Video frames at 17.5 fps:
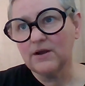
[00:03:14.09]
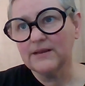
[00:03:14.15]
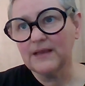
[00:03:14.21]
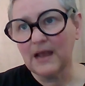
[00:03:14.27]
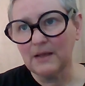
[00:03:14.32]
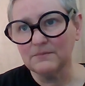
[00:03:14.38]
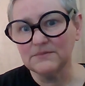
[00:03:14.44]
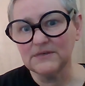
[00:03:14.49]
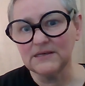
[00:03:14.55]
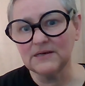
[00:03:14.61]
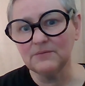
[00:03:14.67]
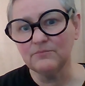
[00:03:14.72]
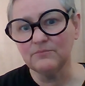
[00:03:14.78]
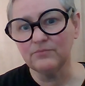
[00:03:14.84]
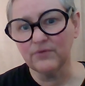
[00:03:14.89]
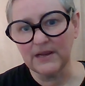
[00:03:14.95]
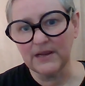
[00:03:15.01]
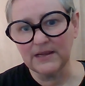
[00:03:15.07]
comes in
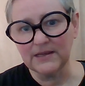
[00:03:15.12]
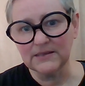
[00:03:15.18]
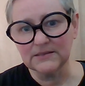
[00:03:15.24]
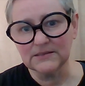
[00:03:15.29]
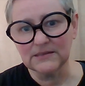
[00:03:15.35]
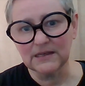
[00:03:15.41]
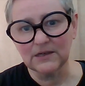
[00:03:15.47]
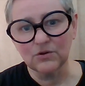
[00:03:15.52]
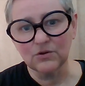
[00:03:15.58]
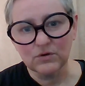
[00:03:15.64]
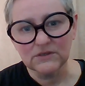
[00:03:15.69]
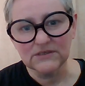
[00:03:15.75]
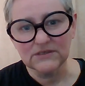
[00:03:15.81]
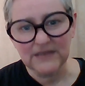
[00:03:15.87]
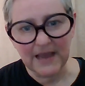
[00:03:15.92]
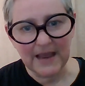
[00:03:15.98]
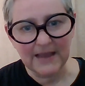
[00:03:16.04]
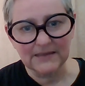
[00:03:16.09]
and it
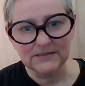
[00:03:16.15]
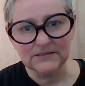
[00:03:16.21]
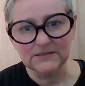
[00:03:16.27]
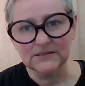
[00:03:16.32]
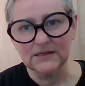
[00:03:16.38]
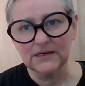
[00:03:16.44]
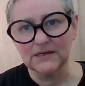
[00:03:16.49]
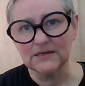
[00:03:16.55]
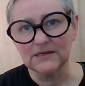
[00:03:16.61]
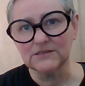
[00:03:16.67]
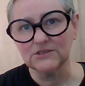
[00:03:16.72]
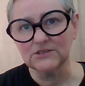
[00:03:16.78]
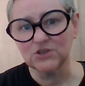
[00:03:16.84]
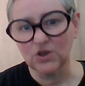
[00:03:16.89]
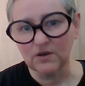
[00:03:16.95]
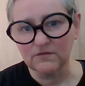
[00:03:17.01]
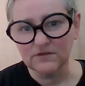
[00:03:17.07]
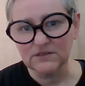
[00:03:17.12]
looks at
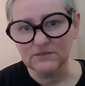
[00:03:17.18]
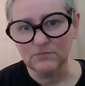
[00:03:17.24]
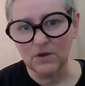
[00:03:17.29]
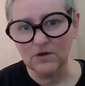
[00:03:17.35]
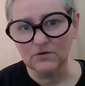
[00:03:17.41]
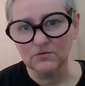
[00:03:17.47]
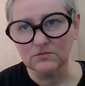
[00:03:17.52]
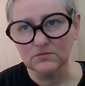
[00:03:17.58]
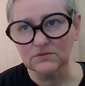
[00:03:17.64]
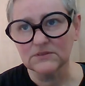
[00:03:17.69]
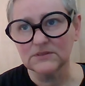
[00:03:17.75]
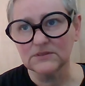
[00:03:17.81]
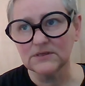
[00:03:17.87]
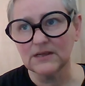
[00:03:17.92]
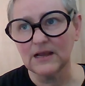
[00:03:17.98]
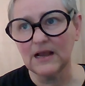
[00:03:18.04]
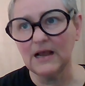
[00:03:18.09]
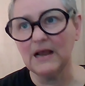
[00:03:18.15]
service
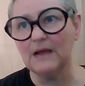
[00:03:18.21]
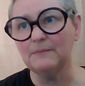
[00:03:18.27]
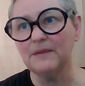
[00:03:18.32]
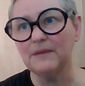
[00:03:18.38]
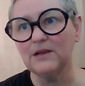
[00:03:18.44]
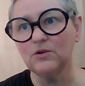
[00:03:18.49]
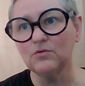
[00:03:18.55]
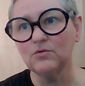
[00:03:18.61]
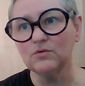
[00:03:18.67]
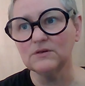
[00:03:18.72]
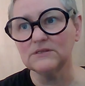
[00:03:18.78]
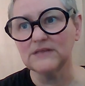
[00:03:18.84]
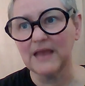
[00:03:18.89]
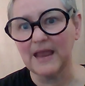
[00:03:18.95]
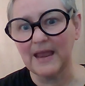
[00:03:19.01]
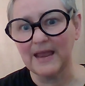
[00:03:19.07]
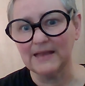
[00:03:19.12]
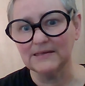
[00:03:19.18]
models, it looks
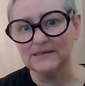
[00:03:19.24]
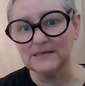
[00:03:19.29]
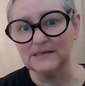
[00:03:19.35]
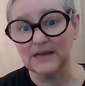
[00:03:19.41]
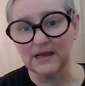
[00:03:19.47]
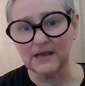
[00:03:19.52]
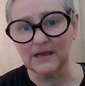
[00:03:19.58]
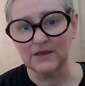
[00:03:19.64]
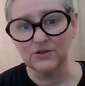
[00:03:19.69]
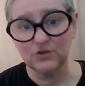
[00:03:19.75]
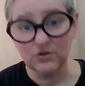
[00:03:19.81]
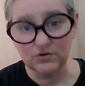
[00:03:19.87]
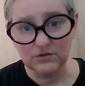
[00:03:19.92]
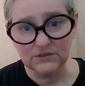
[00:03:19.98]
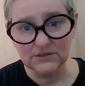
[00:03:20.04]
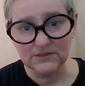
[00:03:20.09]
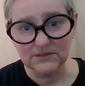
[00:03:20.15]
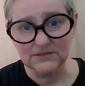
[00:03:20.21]
at
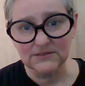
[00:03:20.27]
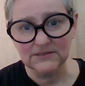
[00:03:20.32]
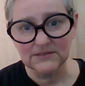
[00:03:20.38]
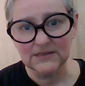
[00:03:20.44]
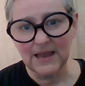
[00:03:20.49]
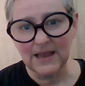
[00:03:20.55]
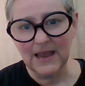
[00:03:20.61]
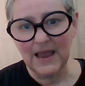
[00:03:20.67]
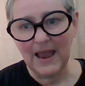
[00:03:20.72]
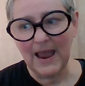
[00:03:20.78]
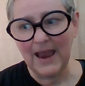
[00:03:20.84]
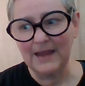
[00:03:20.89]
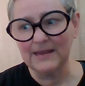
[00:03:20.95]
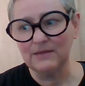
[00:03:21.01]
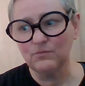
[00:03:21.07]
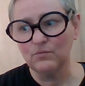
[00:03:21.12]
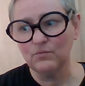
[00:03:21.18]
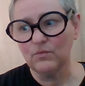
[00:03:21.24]
users,
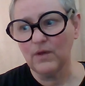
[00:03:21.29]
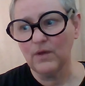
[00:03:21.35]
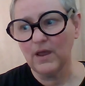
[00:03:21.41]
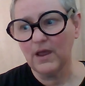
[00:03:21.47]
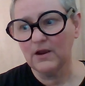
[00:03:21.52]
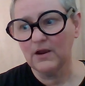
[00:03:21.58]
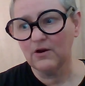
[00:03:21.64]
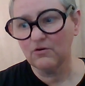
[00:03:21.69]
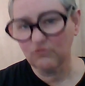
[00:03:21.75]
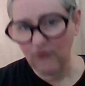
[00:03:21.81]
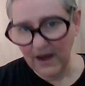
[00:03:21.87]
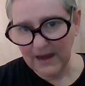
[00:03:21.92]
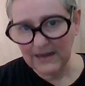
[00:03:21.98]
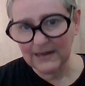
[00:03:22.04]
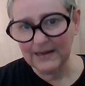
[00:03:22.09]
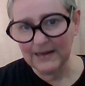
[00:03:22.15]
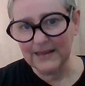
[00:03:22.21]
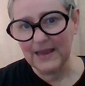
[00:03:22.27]
and it
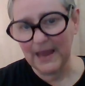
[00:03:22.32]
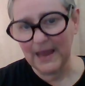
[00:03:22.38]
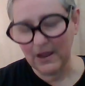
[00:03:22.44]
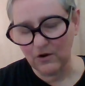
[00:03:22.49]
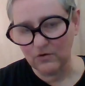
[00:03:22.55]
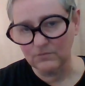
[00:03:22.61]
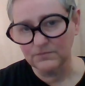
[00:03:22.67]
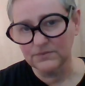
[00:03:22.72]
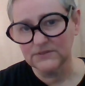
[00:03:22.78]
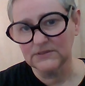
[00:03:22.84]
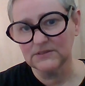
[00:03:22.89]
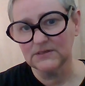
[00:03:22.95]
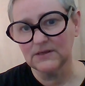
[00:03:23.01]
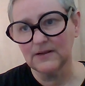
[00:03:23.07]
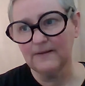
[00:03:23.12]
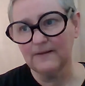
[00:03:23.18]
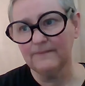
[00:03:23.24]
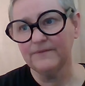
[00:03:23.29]
greatly helps
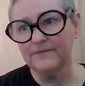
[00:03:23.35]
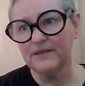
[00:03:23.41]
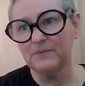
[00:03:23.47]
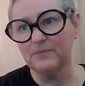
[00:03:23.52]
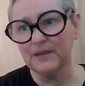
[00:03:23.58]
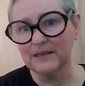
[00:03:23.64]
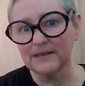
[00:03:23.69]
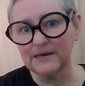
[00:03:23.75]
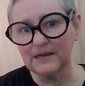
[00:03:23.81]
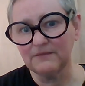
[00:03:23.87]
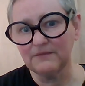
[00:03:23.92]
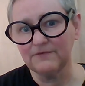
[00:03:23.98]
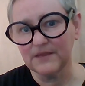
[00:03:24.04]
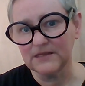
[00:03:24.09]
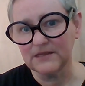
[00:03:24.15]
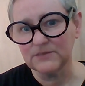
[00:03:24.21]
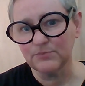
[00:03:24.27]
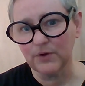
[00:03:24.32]
the ability for
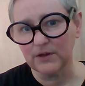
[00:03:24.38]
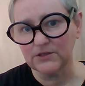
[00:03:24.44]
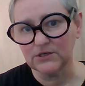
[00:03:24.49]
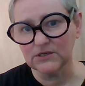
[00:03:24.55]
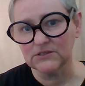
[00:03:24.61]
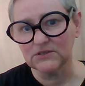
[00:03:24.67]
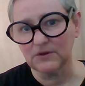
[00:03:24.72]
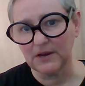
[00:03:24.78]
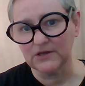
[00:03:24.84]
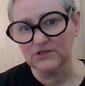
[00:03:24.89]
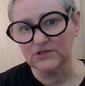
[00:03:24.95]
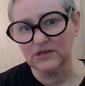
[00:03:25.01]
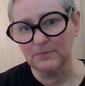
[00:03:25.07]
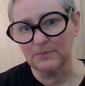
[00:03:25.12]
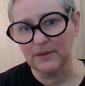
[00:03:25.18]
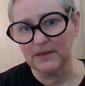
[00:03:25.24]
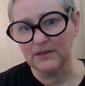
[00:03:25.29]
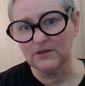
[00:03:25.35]
these projects to actually
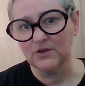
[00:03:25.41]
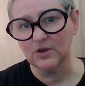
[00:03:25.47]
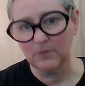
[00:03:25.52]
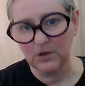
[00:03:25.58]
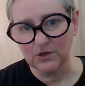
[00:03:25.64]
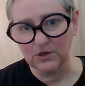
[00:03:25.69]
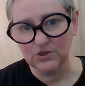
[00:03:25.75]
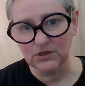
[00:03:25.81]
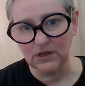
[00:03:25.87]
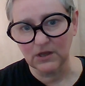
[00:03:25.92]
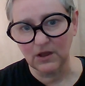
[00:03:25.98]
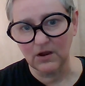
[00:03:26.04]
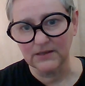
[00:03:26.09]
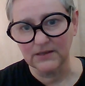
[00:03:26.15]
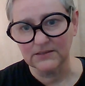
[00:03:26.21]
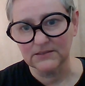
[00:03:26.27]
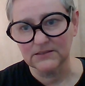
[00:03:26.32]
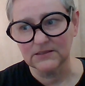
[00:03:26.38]
be
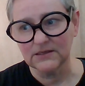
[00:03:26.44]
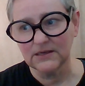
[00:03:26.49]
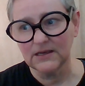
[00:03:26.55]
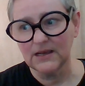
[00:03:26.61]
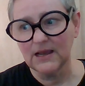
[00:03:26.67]
commercialized.